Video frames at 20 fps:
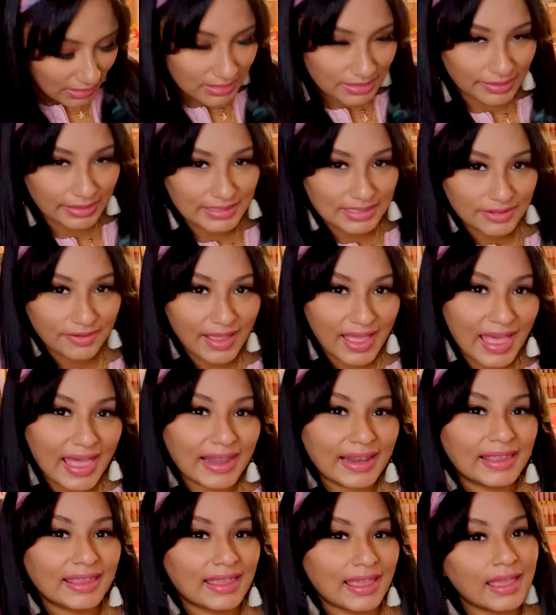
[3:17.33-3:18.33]
So let's go ahead
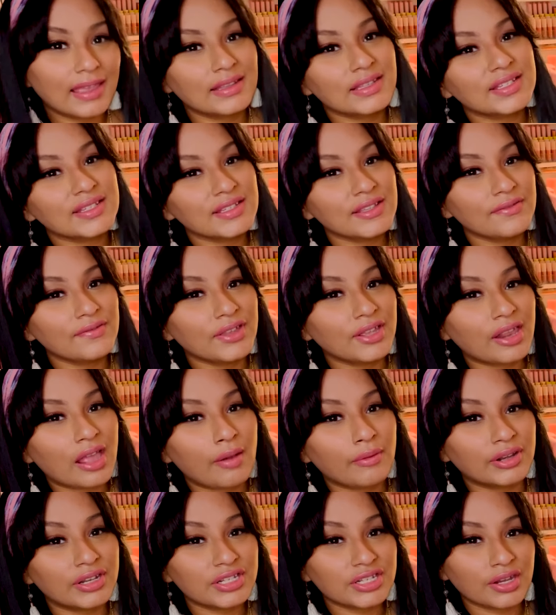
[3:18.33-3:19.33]
and get into the video. I
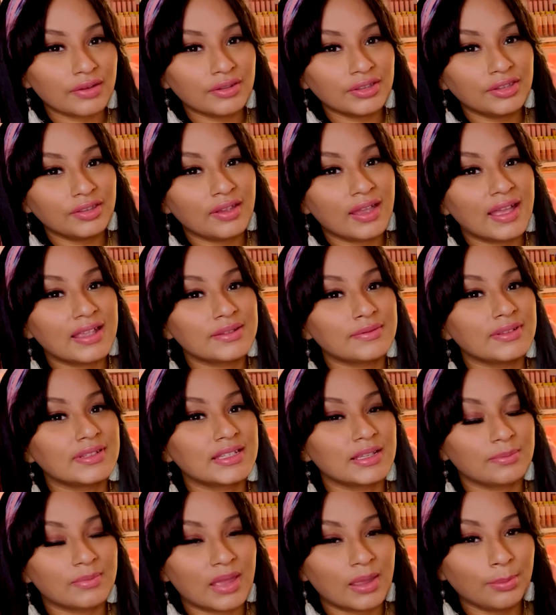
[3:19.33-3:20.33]
want to share with you guys what's
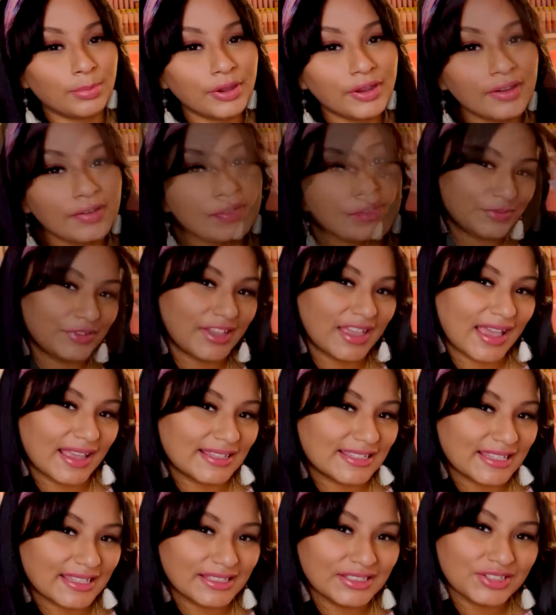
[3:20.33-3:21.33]
in my purse. Hope you
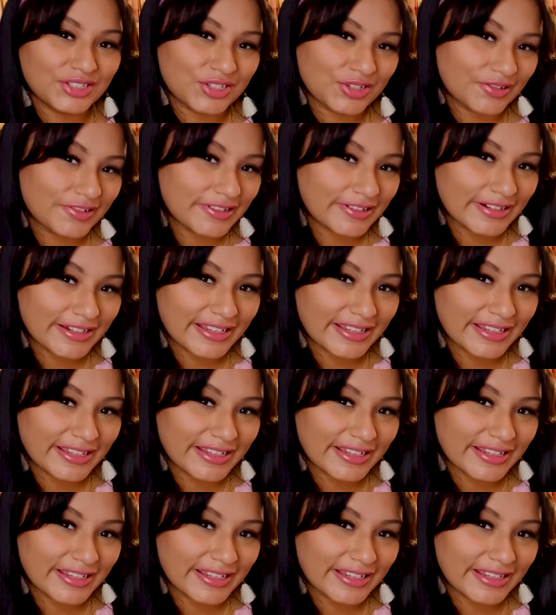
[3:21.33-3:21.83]
guys enjoy.